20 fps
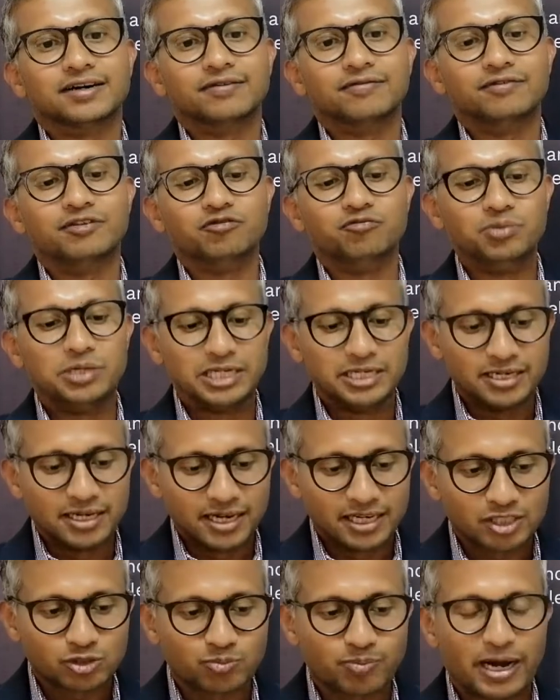We've been
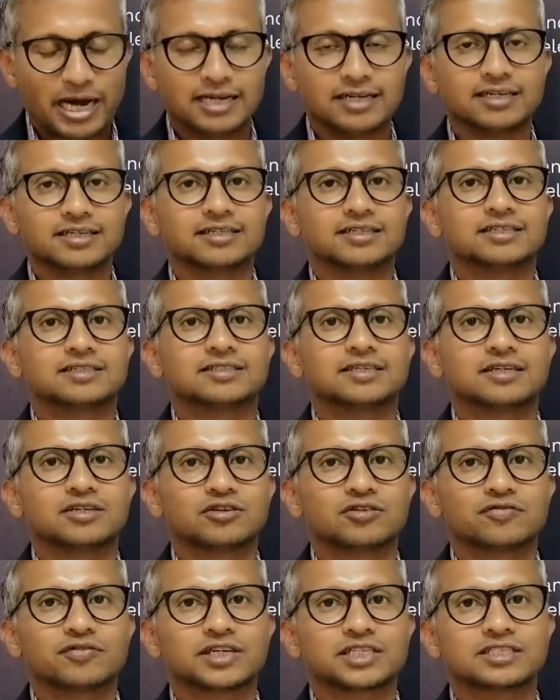expanding the
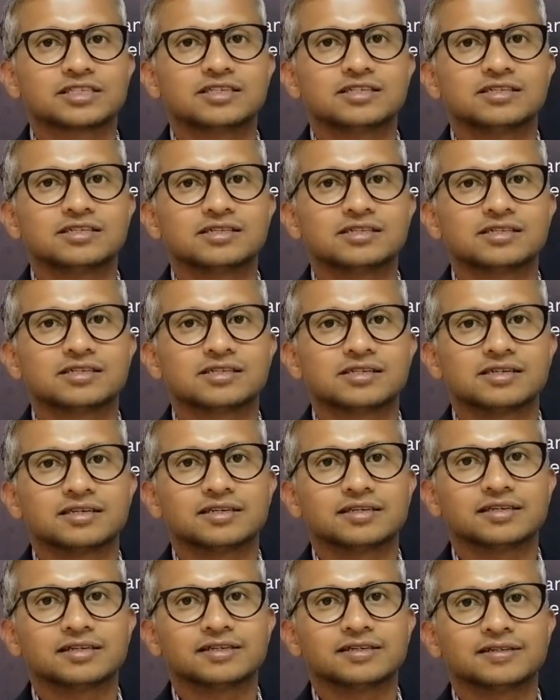Center of Excellence
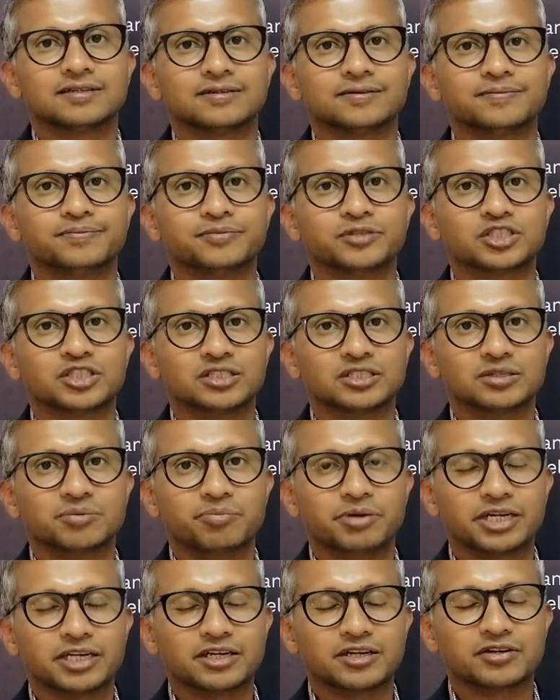since the
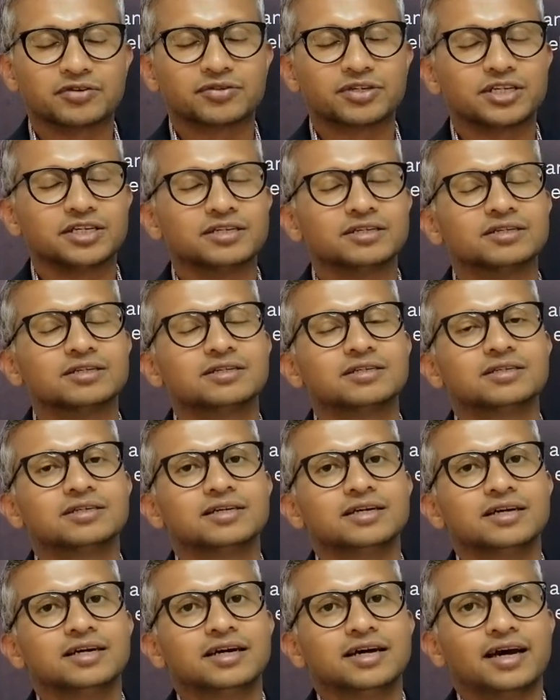beginning of the year,
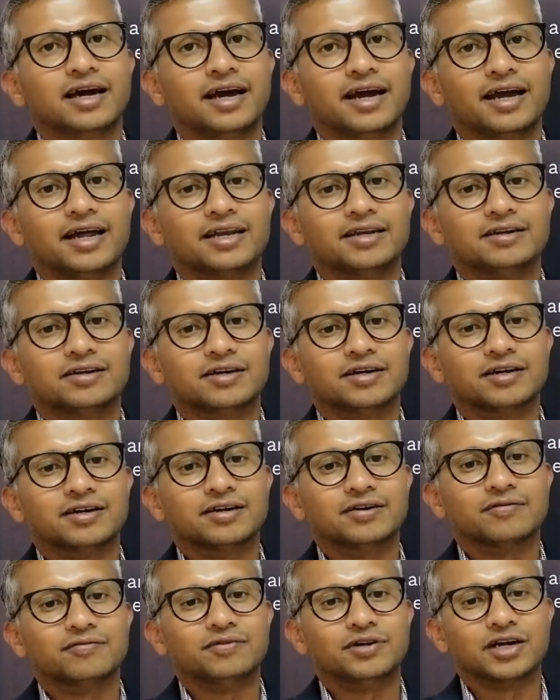and
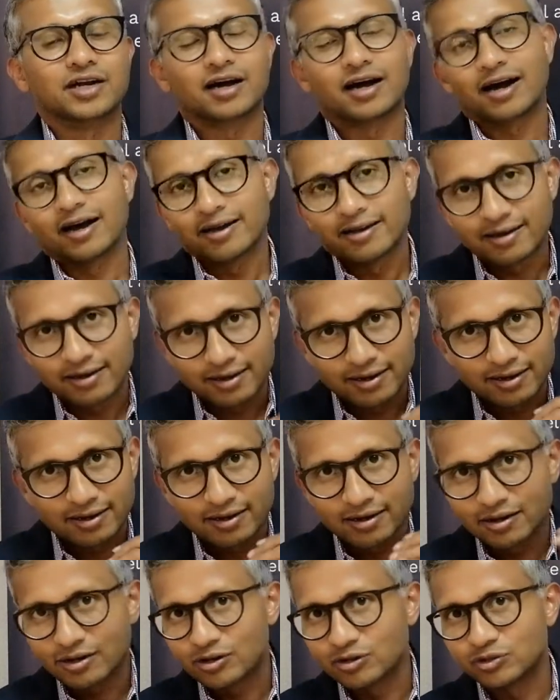we are
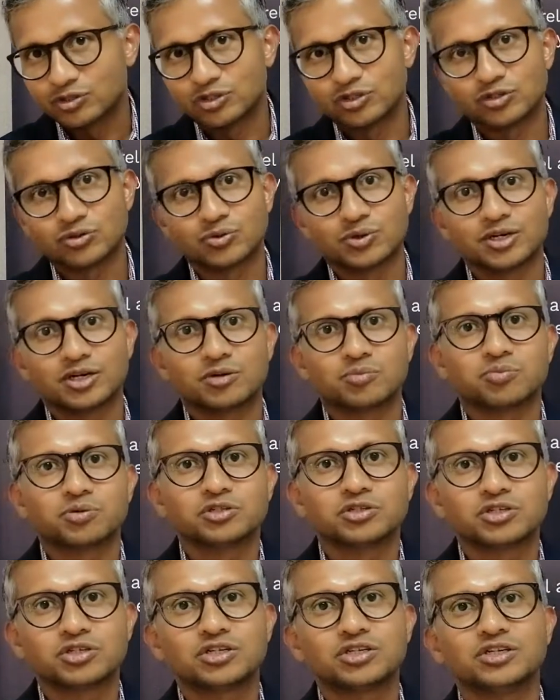hiring close to 200
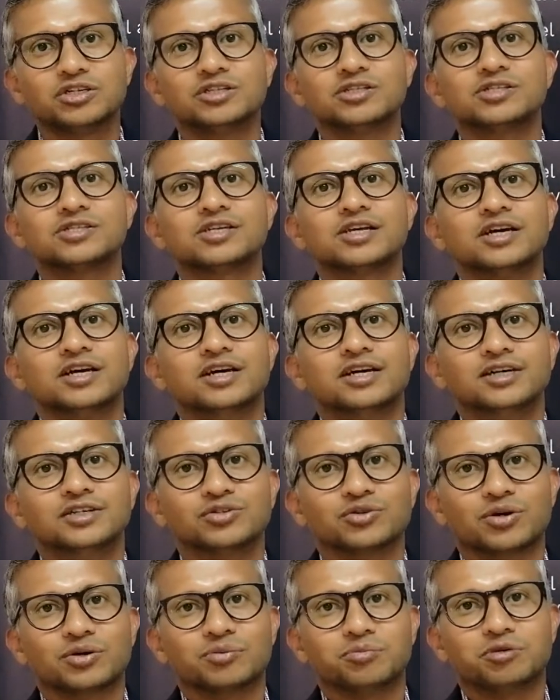positions.
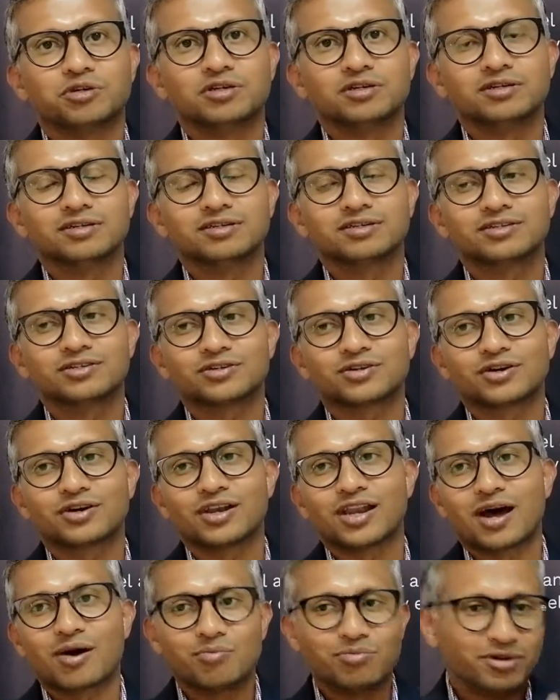So I'm here to
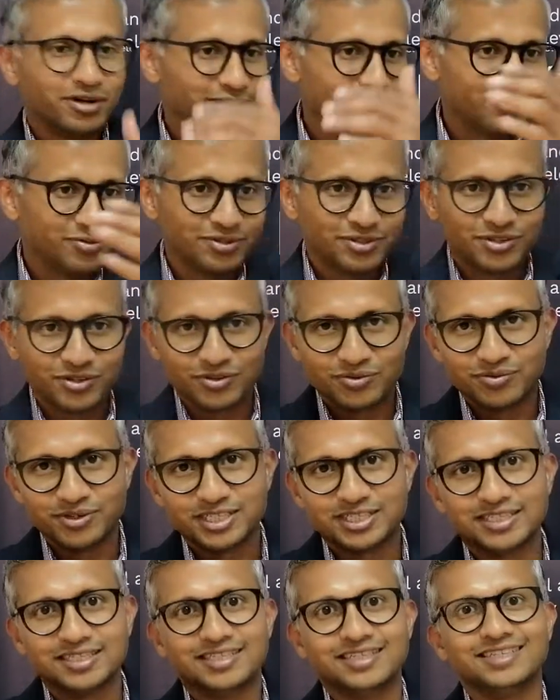collaborate with
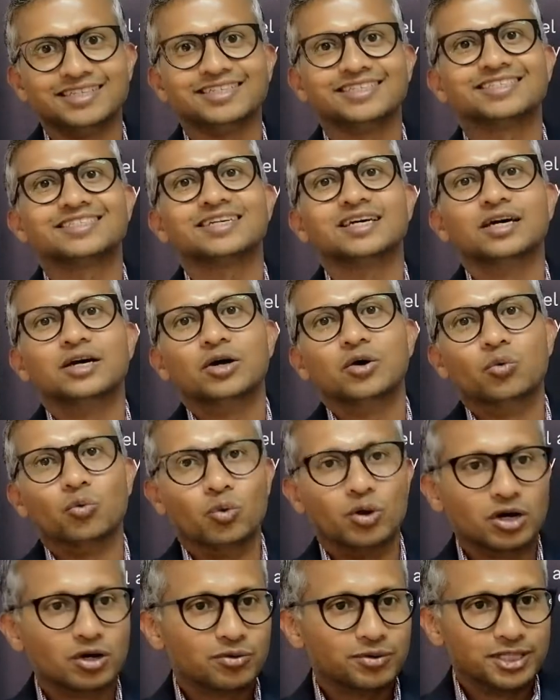universities,
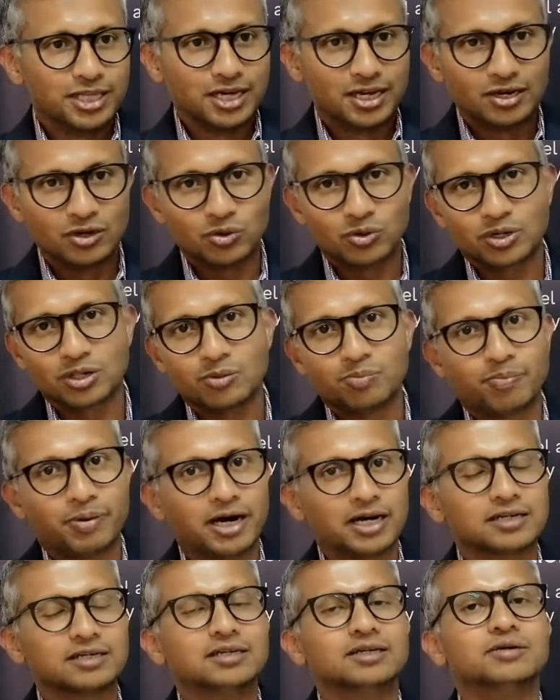work with our local
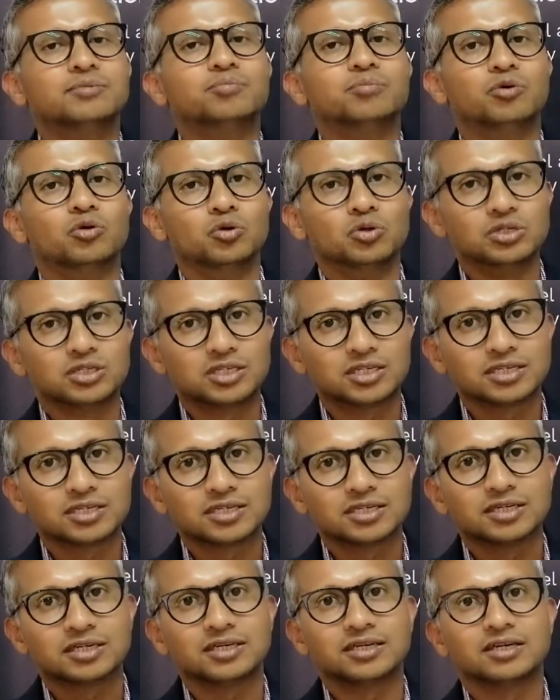partner Bolt
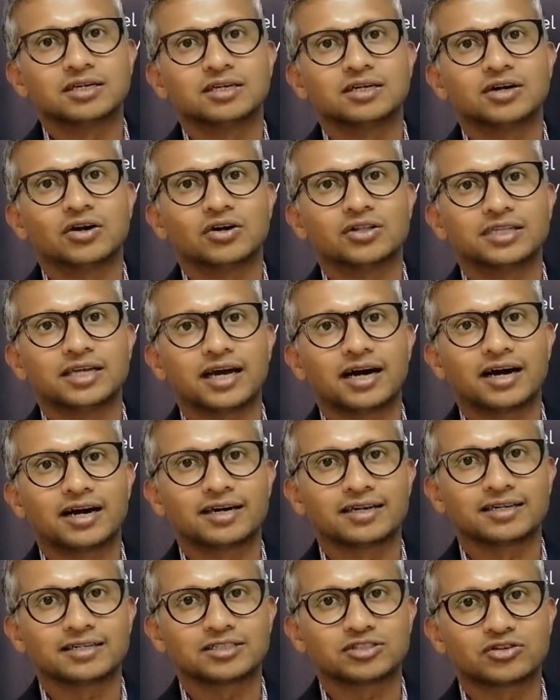on the
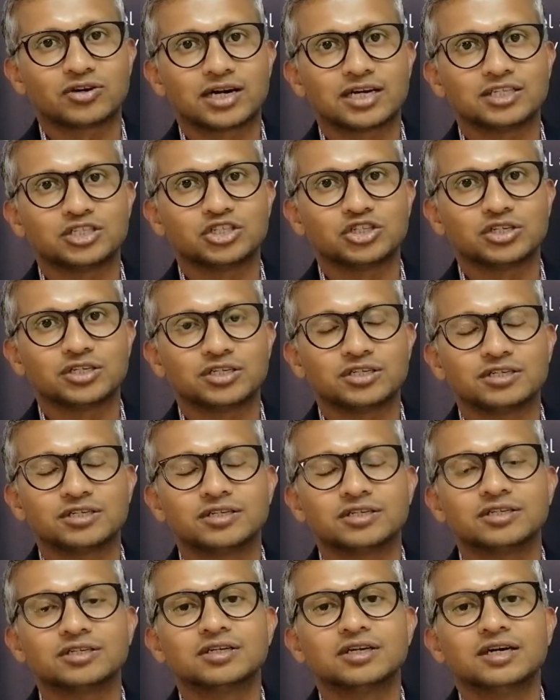hiring strategy
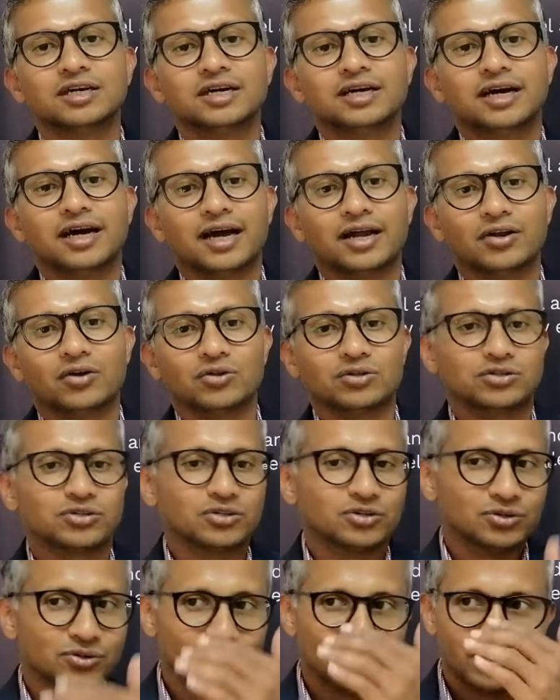here, and
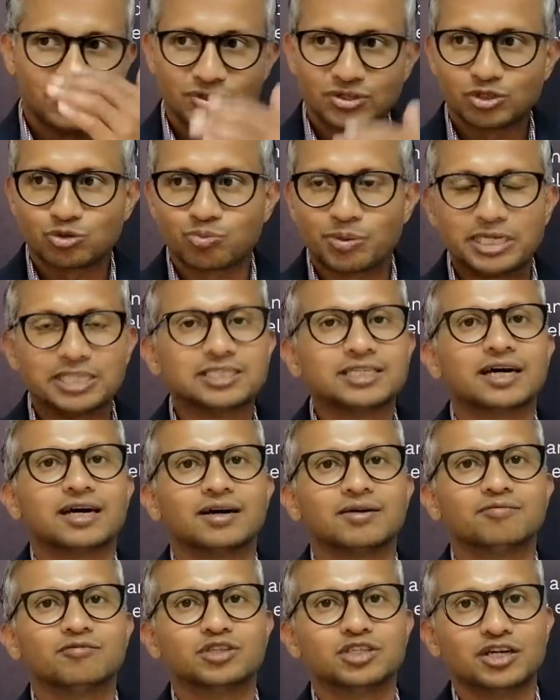also to spend
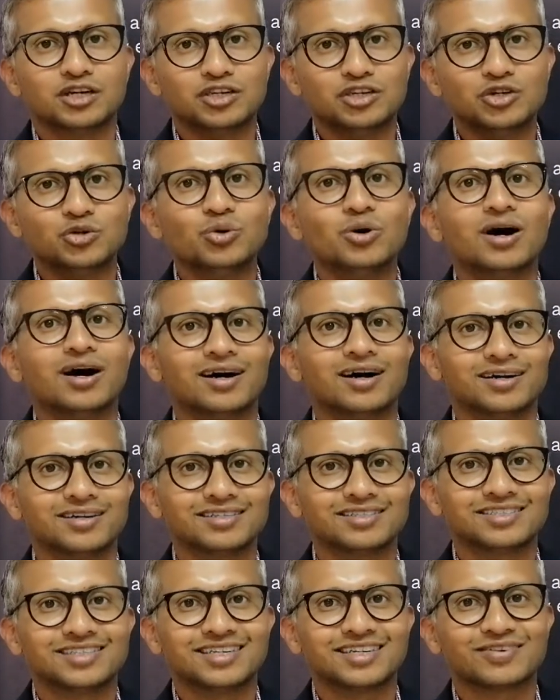time with the new
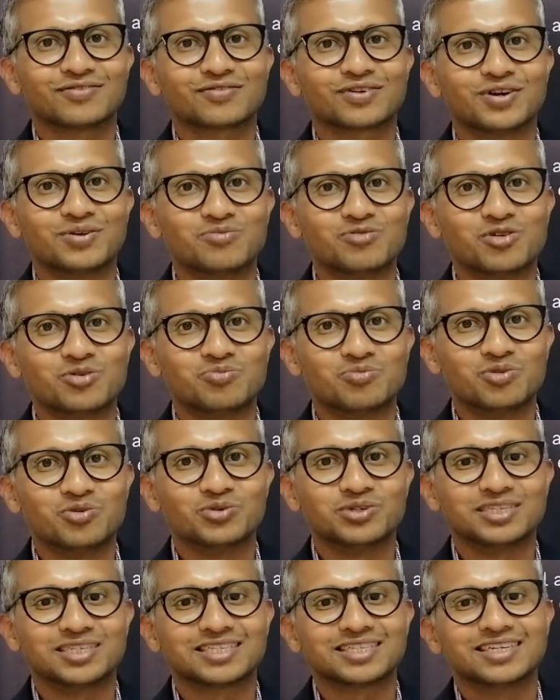hires that have come on
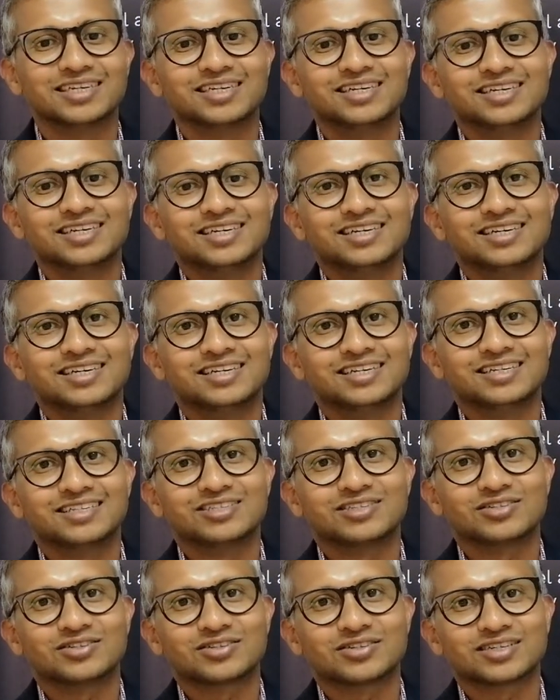board
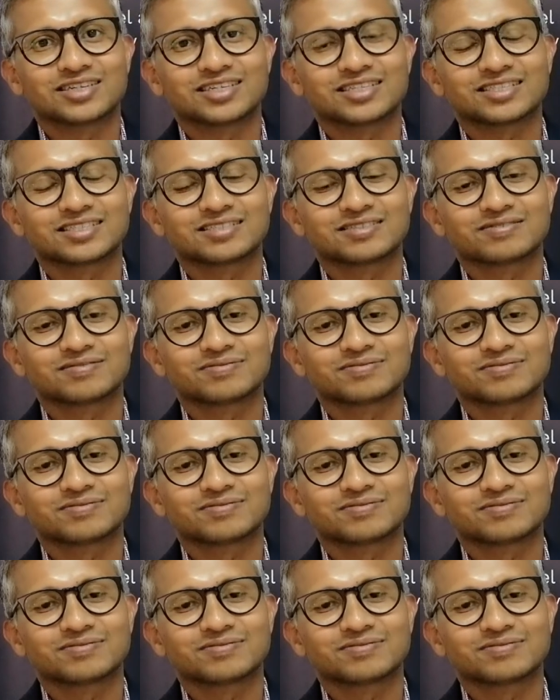to Corel.